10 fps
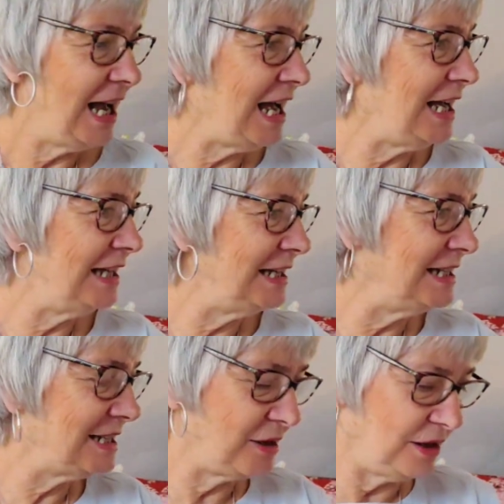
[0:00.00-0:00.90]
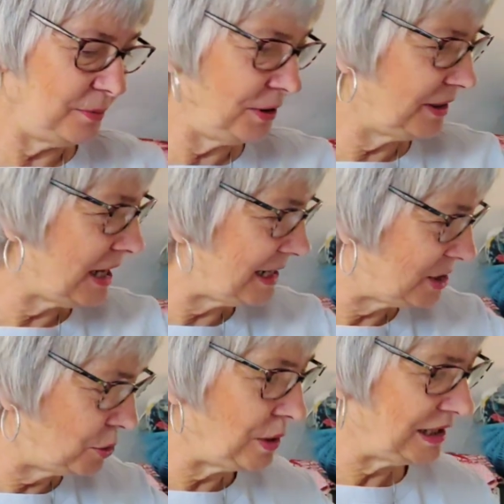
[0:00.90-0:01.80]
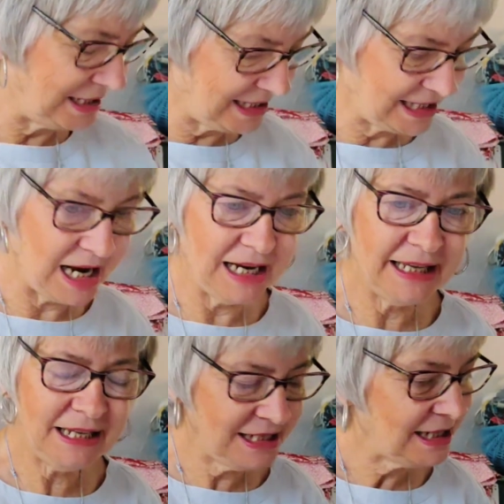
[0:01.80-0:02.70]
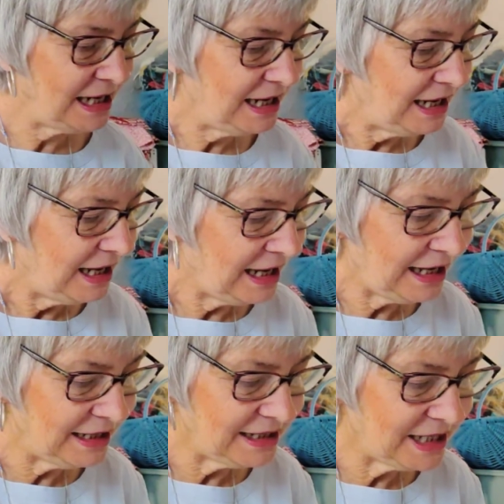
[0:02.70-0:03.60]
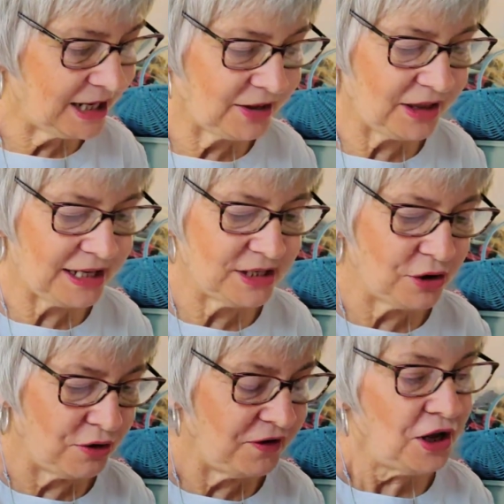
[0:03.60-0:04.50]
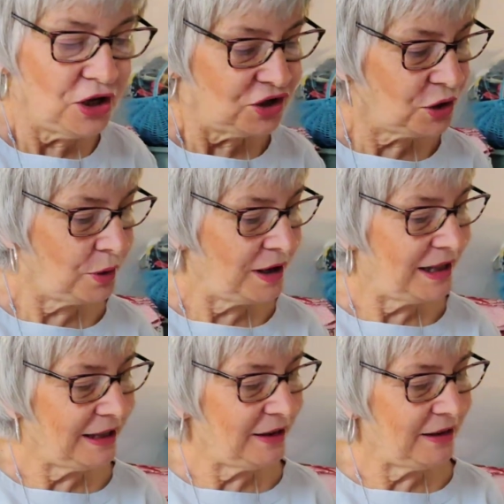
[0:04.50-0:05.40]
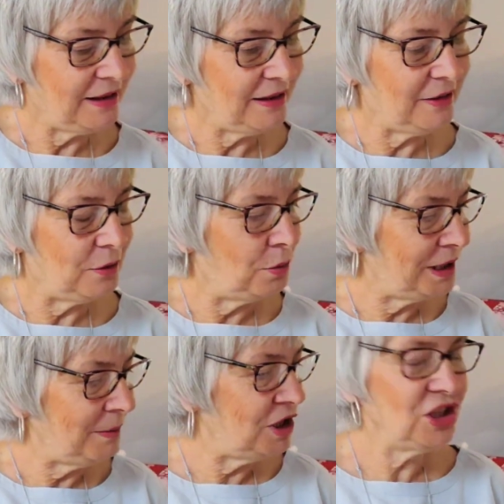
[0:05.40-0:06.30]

and put that to one side and tick that off. So what I'm